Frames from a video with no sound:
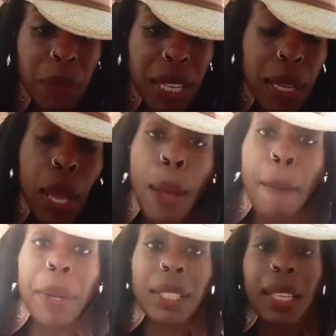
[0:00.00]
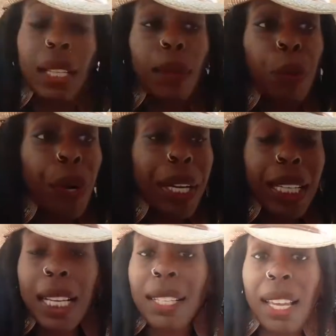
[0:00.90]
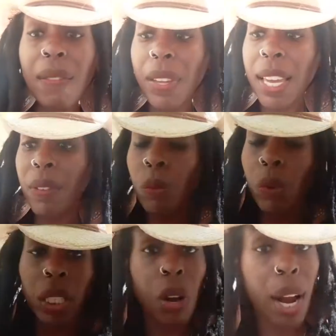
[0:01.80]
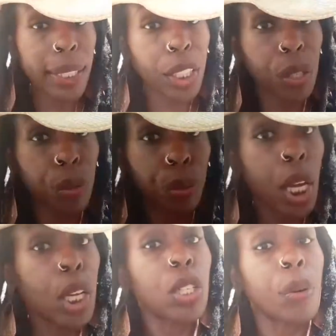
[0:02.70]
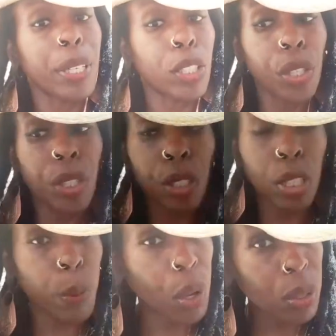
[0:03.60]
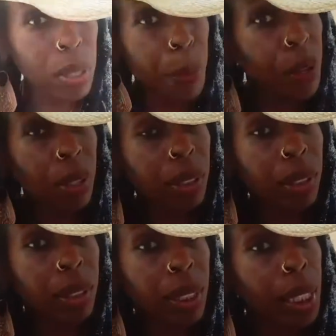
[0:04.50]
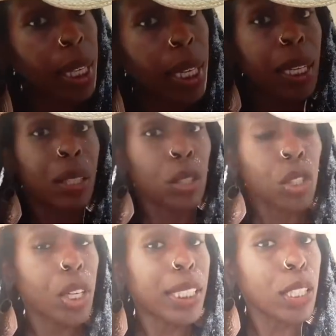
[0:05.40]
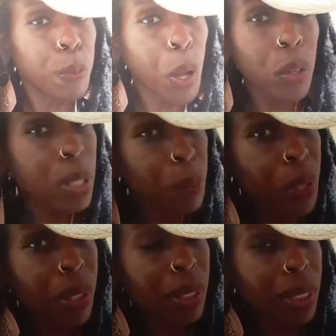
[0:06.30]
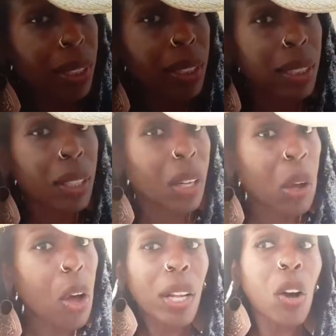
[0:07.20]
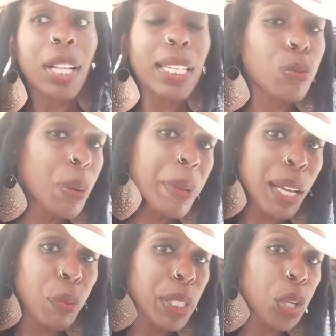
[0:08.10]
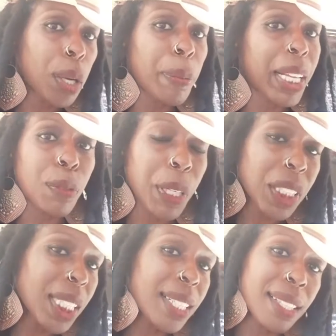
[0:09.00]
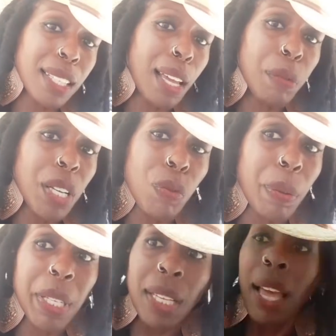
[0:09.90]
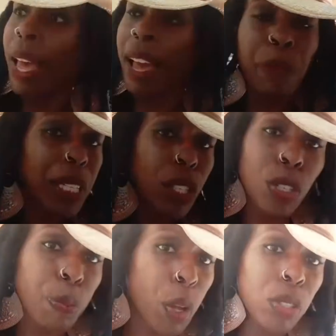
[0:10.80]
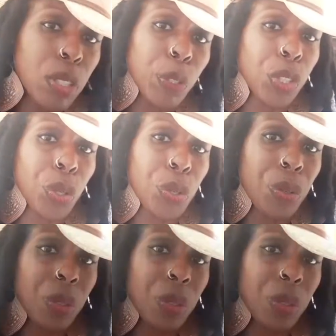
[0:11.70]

in. But see, the point is, even when you are cute, you're disposable. You're disposable. All these women that we talk about, especially these celebrity women, have been disposable too.